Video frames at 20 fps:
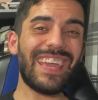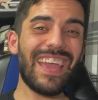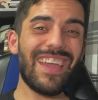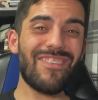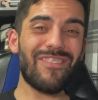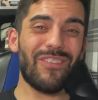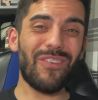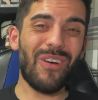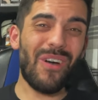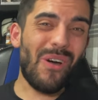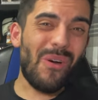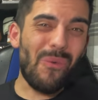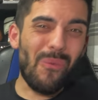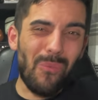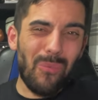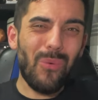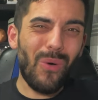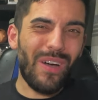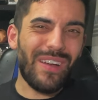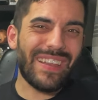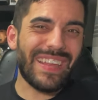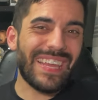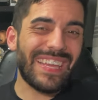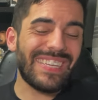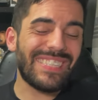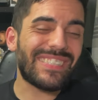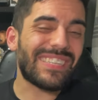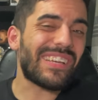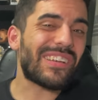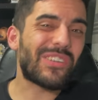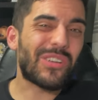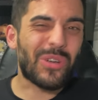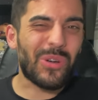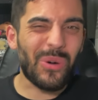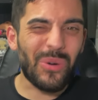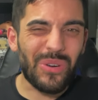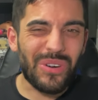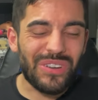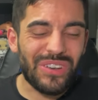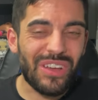everyone, what is
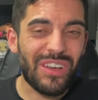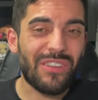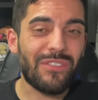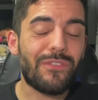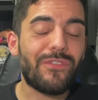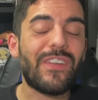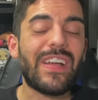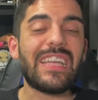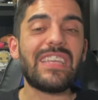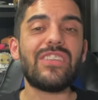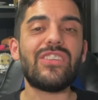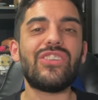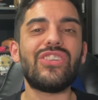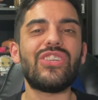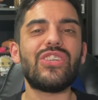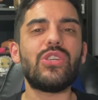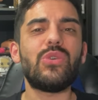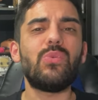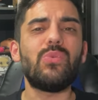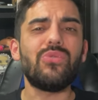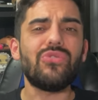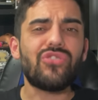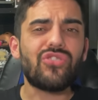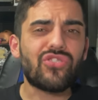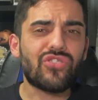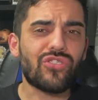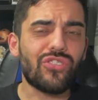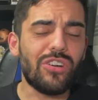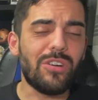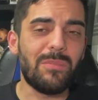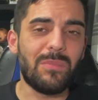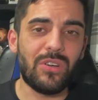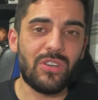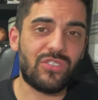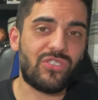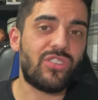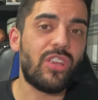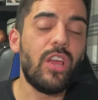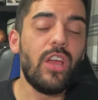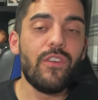going on? Thank you so
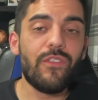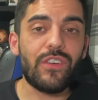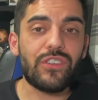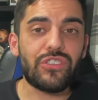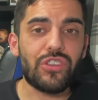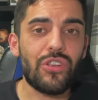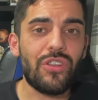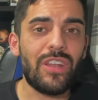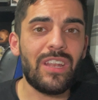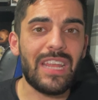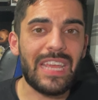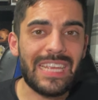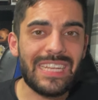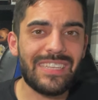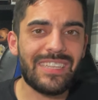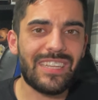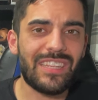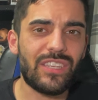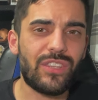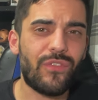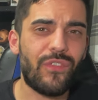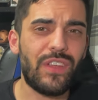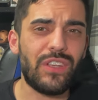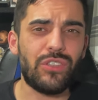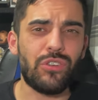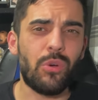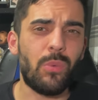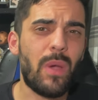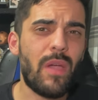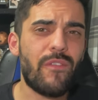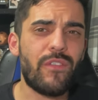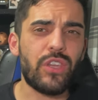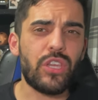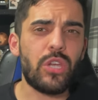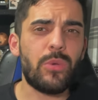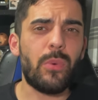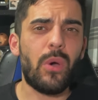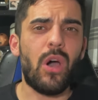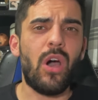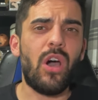much for tuning into this video, whether
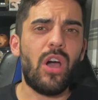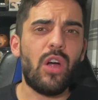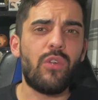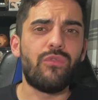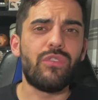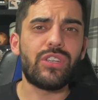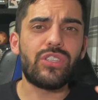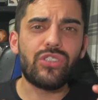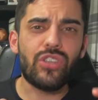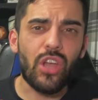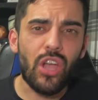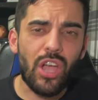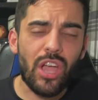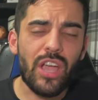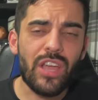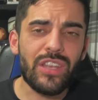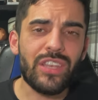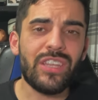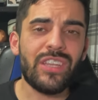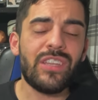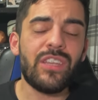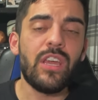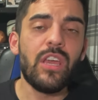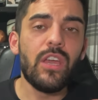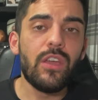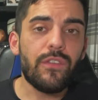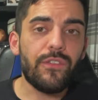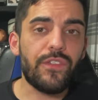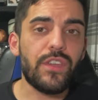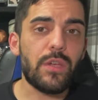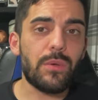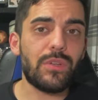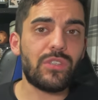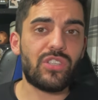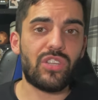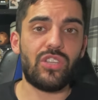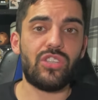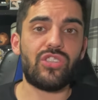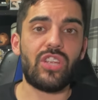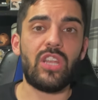you are a returning viewer
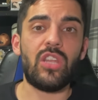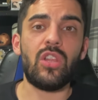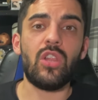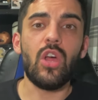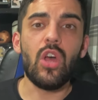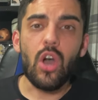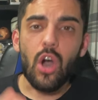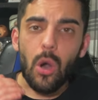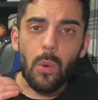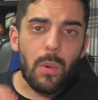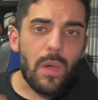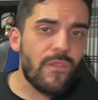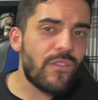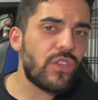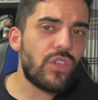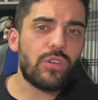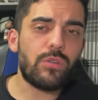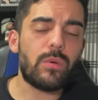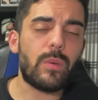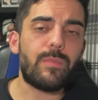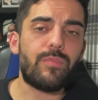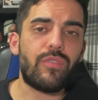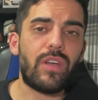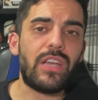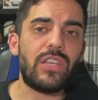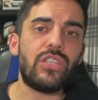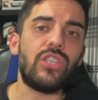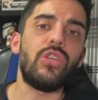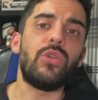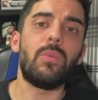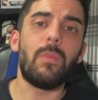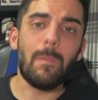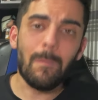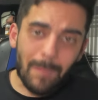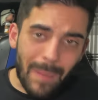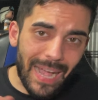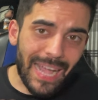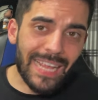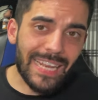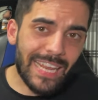to the channel or whether you are brand new.
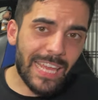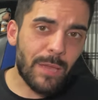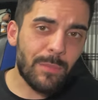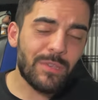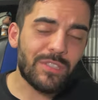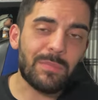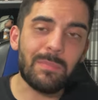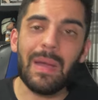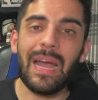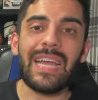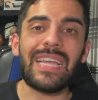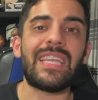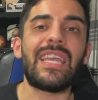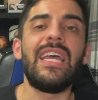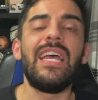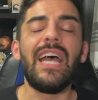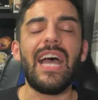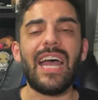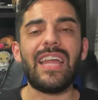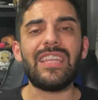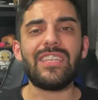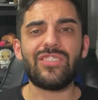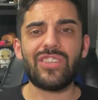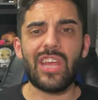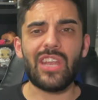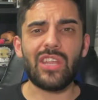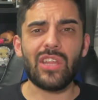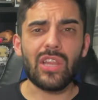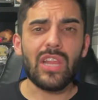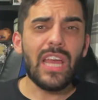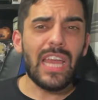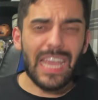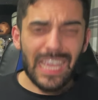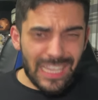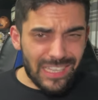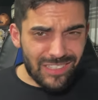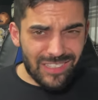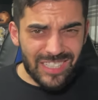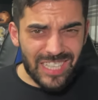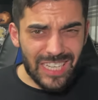My name is Mike and the channel
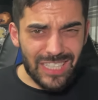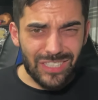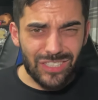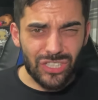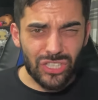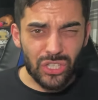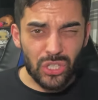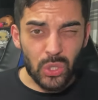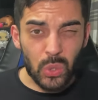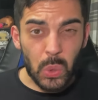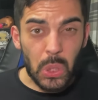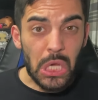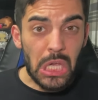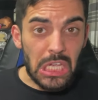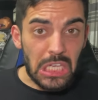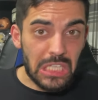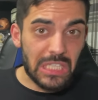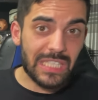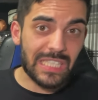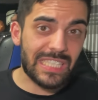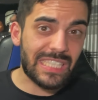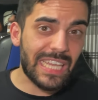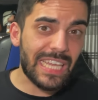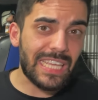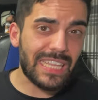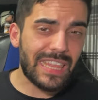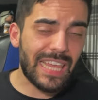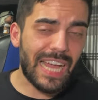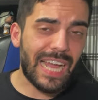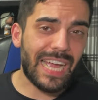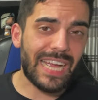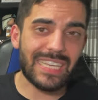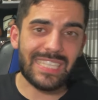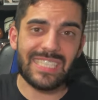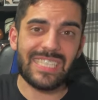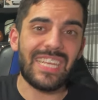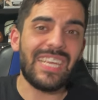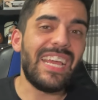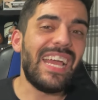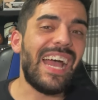is Did You See
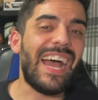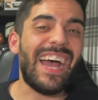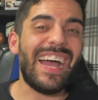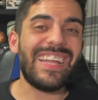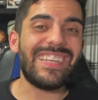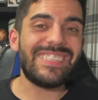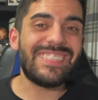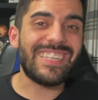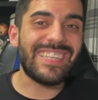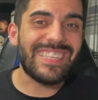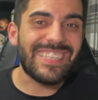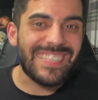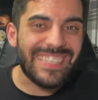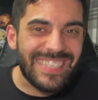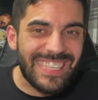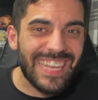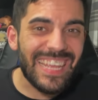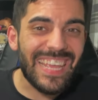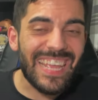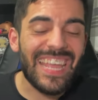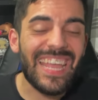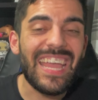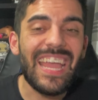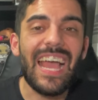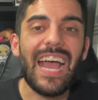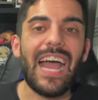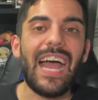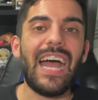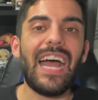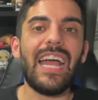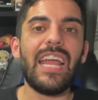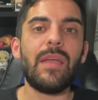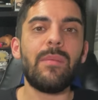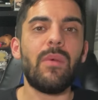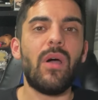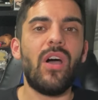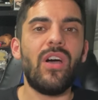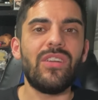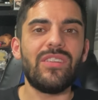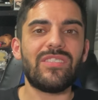That? And today I am
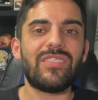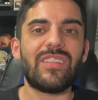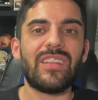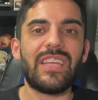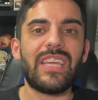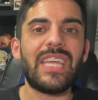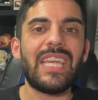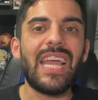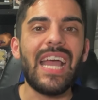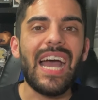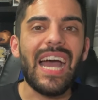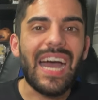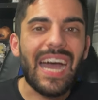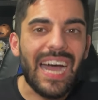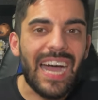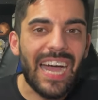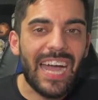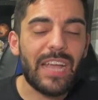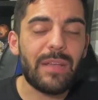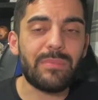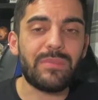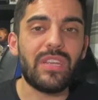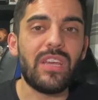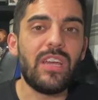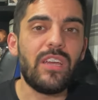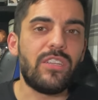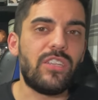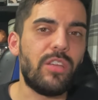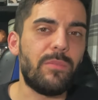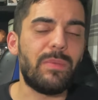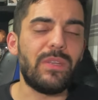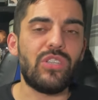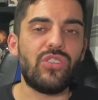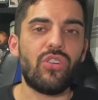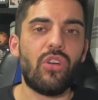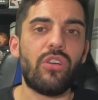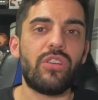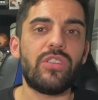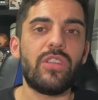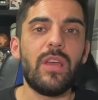honestly hyped to be
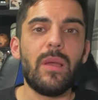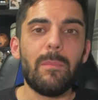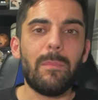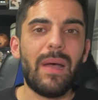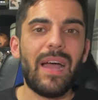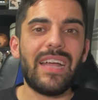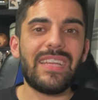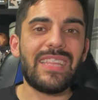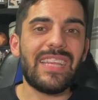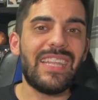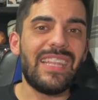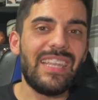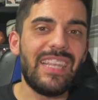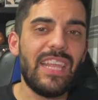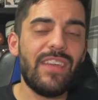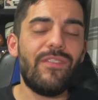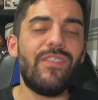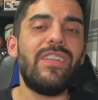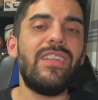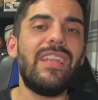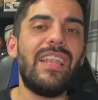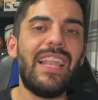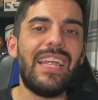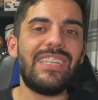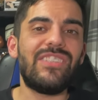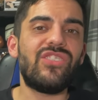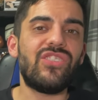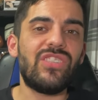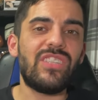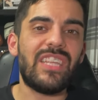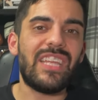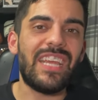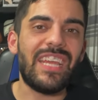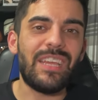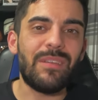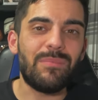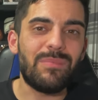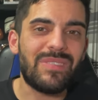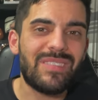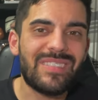joined by the living legend
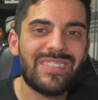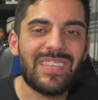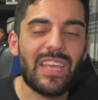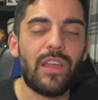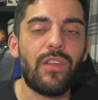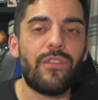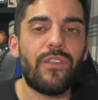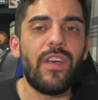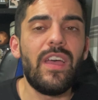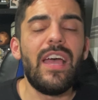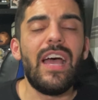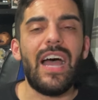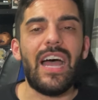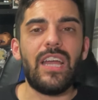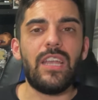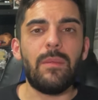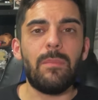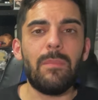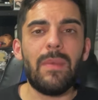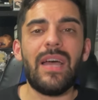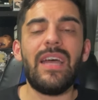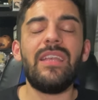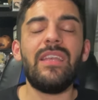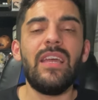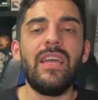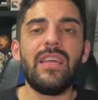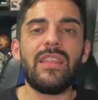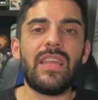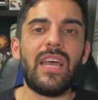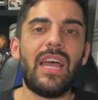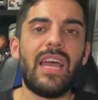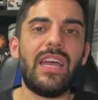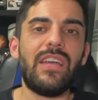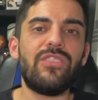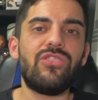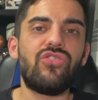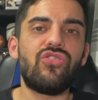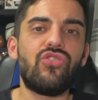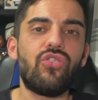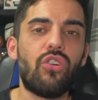himself and a man that
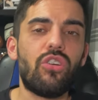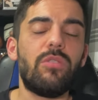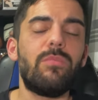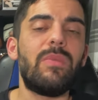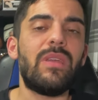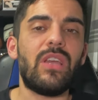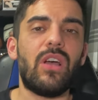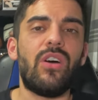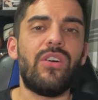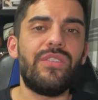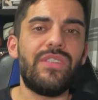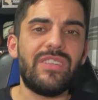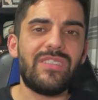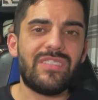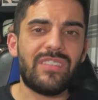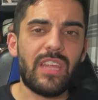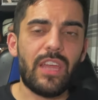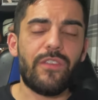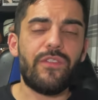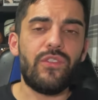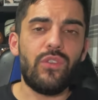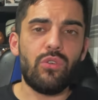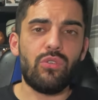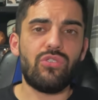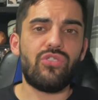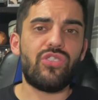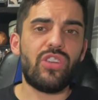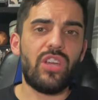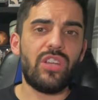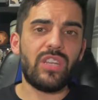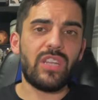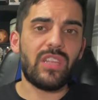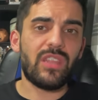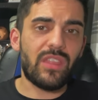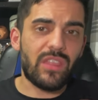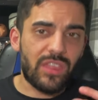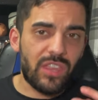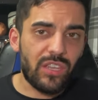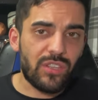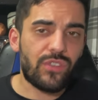has joined me on this Death Note journey
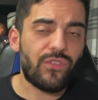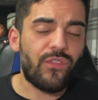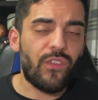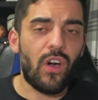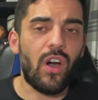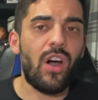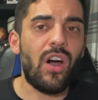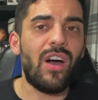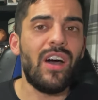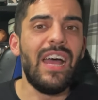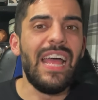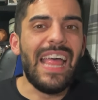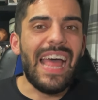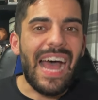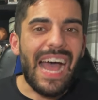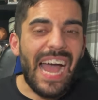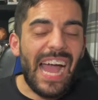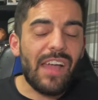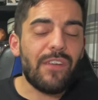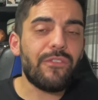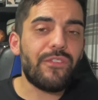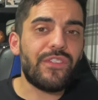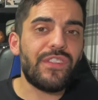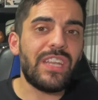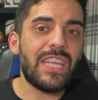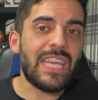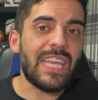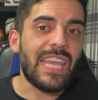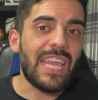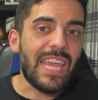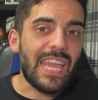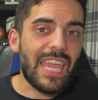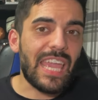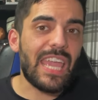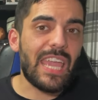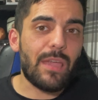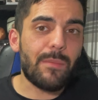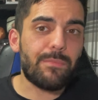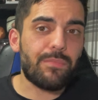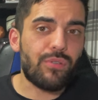this far, Anthony
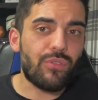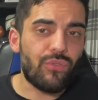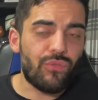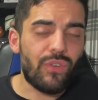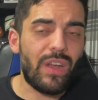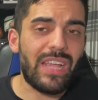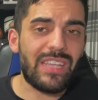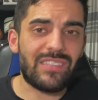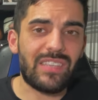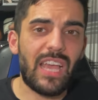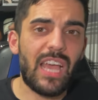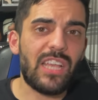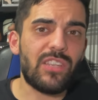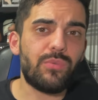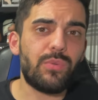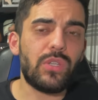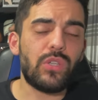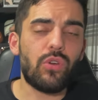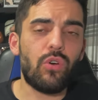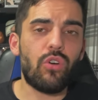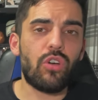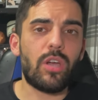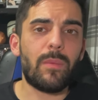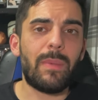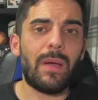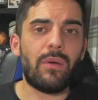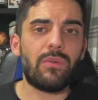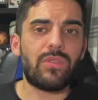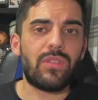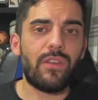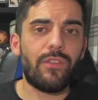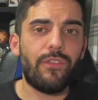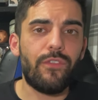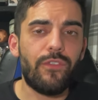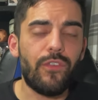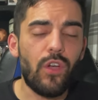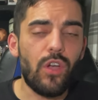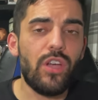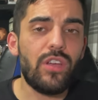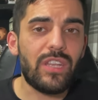A. Perez, as we talk about the
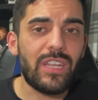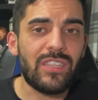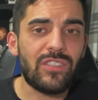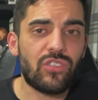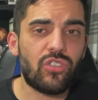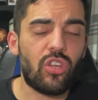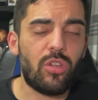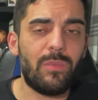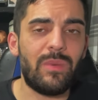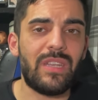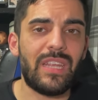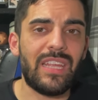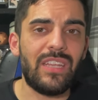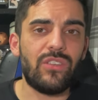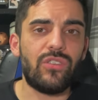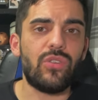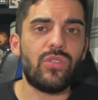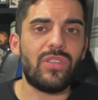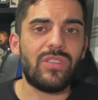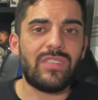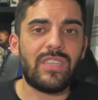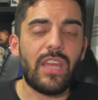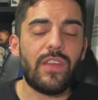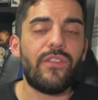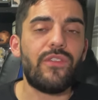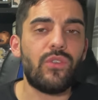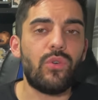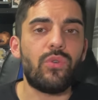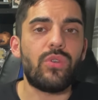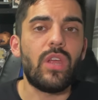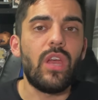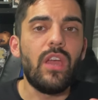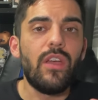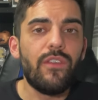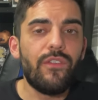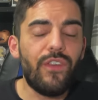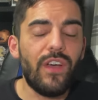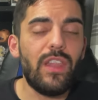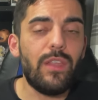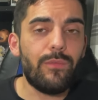third installment into the Death Note
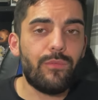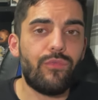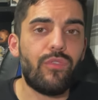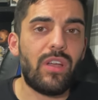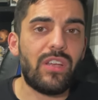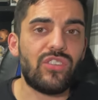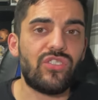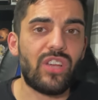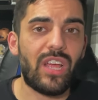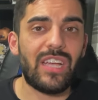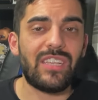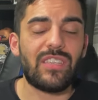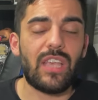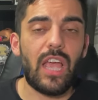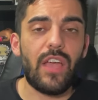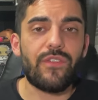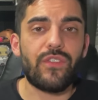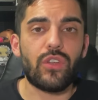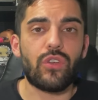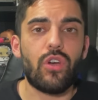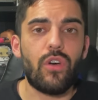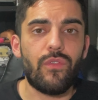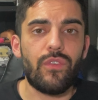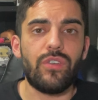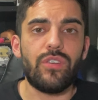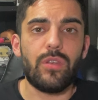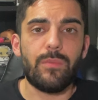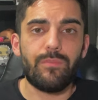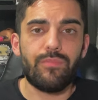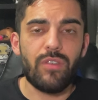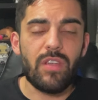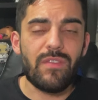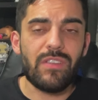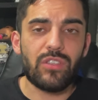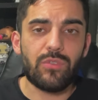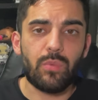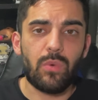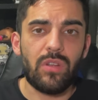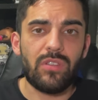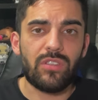film franchise after covering the
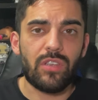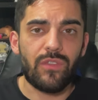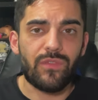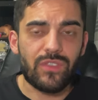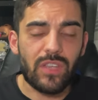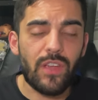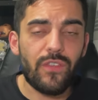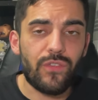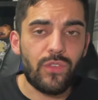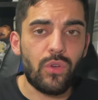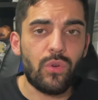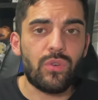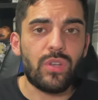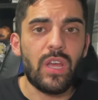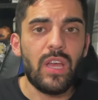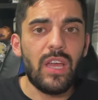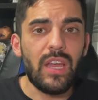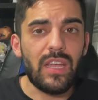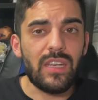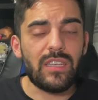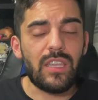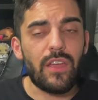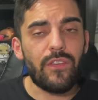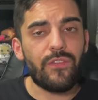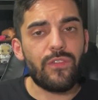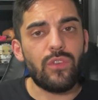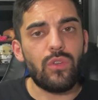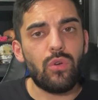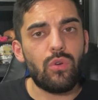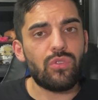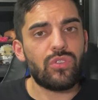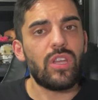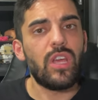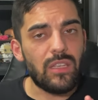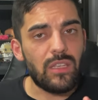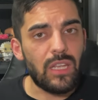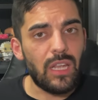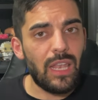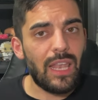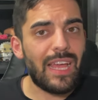previous ones of Death Note and Death Note
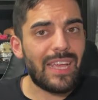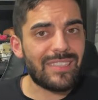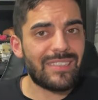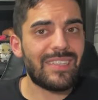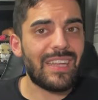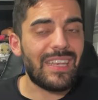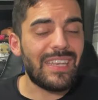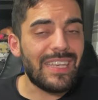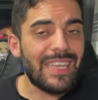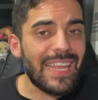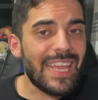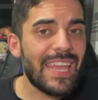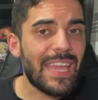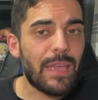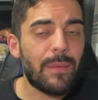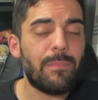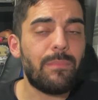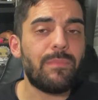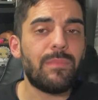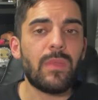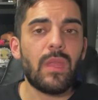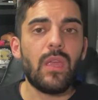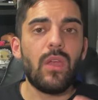The Last Name.